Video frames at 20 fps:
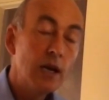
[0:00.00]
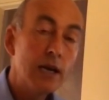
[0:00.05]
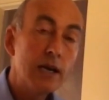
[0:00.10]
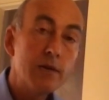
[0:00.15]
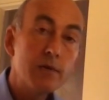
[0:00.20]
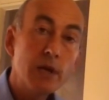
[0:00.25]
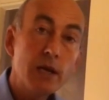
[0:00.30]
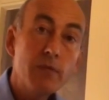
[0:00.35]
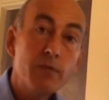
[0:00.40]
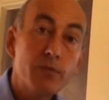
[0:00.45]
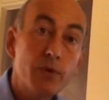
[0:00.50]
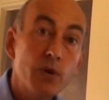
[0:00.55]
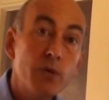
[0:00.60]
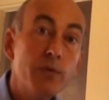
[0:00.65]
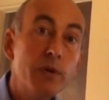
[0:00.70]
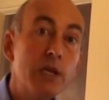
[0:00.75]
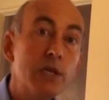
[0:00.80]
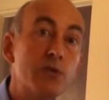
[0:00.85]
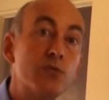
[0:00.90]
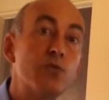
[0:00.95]
And
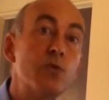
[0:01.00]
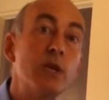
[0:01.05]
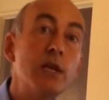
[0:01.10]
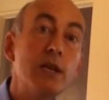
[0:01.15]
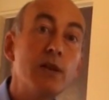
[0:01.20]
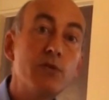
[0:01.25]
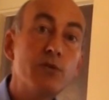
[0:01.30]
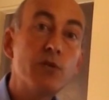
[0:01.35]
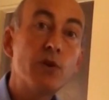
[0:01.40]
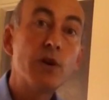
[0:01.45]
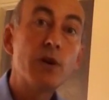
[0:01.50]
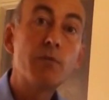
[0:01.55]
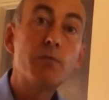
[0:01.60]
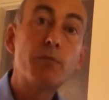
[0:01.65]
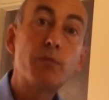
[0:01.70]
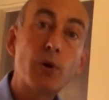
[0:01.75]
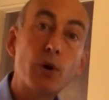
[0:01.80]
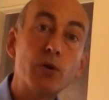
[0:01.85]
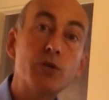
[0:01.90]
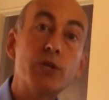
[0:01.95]
improvement is really done
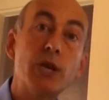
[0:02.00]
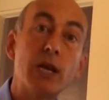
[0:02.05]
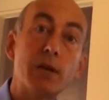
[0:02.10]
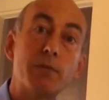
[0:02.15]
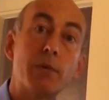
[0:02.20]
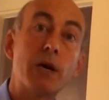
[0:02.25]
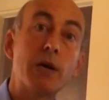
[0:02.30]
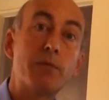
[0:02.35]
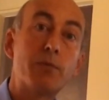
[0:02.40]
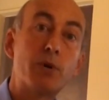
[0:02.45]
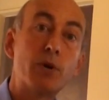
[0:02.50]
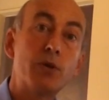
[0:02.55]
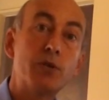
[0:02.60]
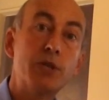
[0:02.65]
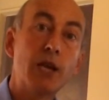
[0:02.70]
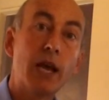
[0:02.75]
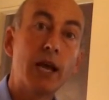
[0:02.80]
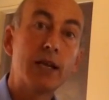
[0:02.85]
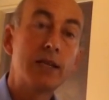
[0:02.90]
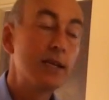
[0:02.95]
project by
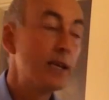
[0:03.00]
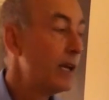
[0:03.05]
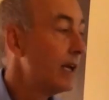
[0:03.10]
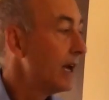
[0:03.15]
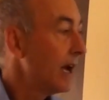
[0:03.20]
project.